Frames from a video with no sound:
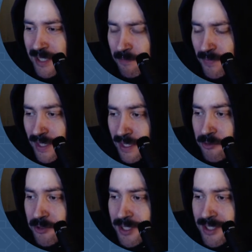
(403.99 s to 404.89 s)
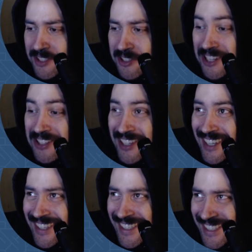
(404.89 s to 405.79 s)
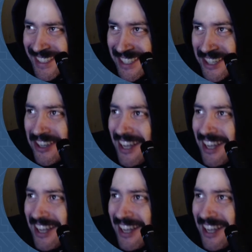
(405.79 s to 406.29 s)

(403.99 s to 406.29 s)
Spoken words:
Like you will need to change things. And so